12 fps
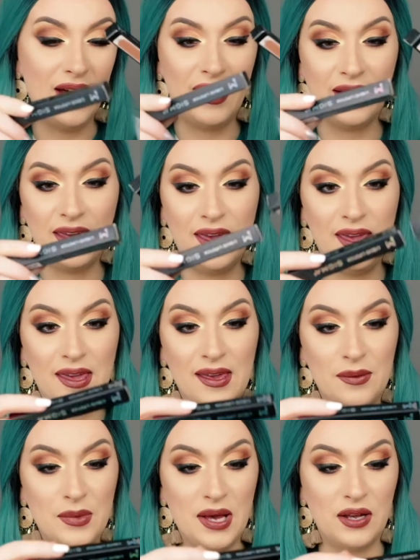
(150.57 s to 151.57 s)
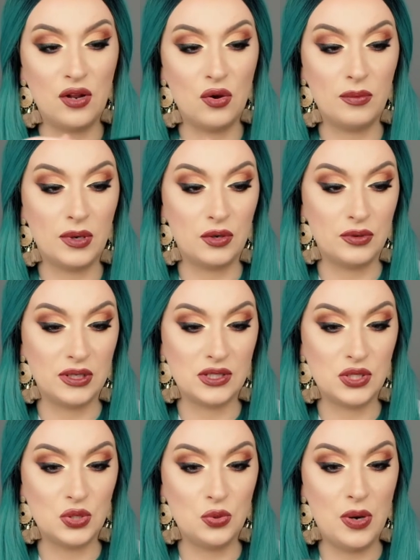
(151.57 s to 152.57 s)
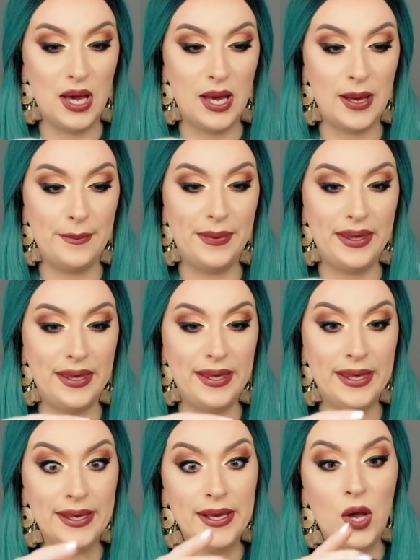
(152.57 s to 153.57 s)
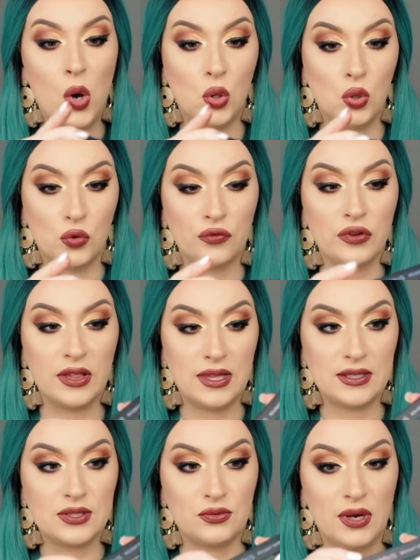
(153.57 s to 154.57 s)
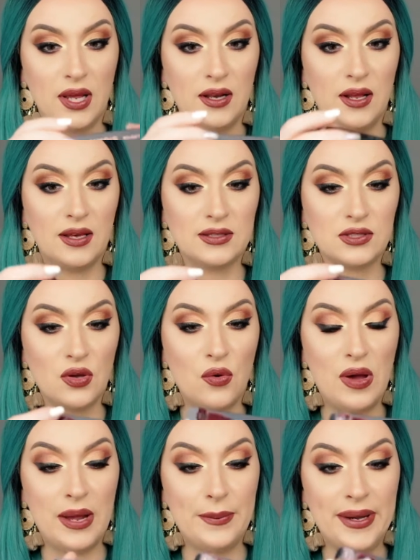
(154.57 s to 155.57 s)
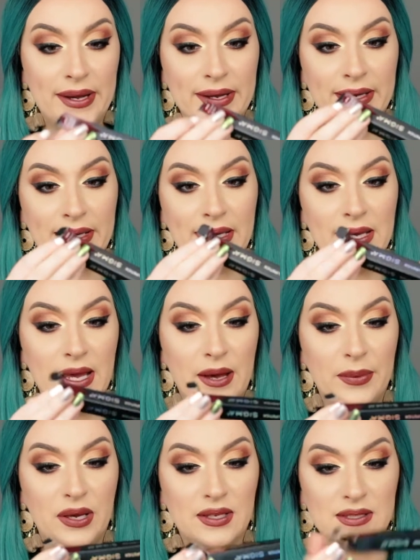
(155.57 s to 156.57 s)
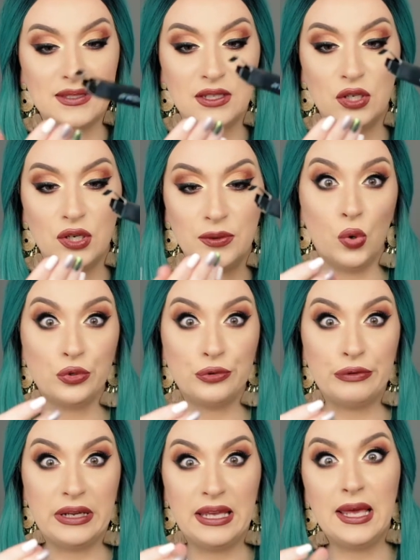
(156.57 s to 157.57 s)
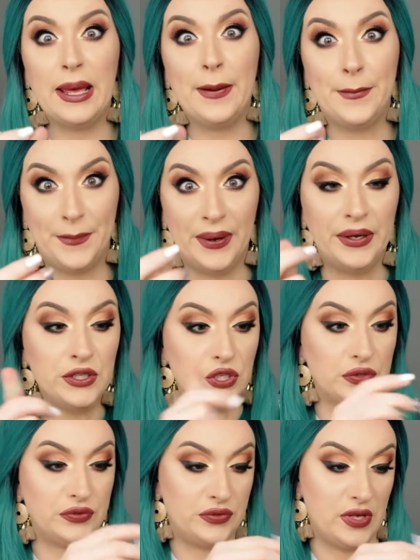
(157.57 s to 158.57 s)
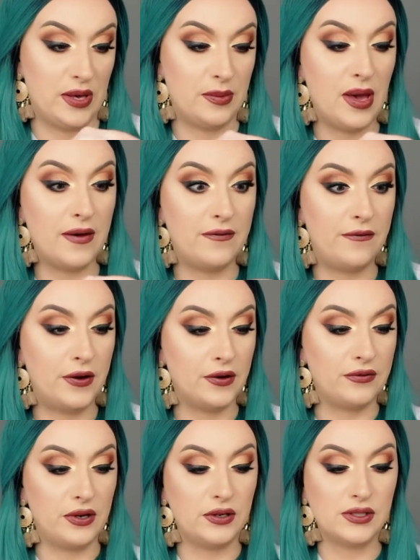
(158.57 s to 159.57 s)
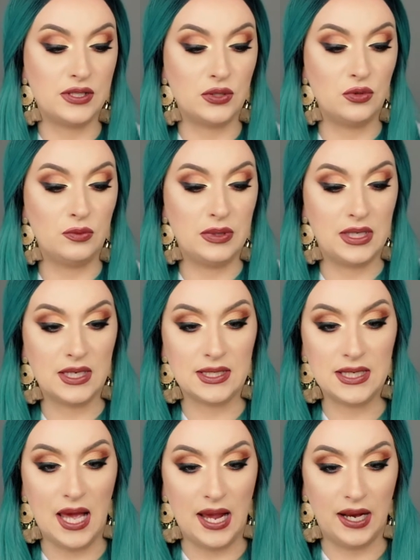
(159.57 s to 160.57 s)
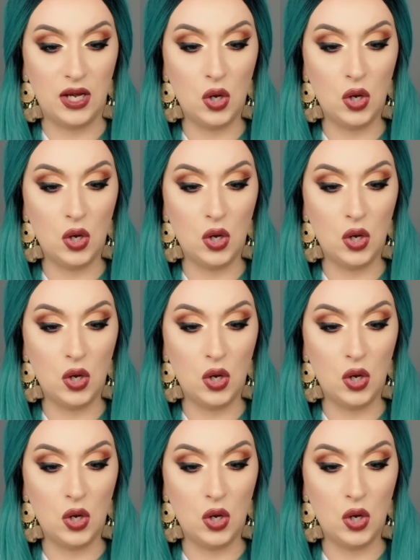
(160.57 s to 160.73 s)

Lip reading: I know I'm going to be all over this red, so I might consider ordering a bunch of them very soon, because I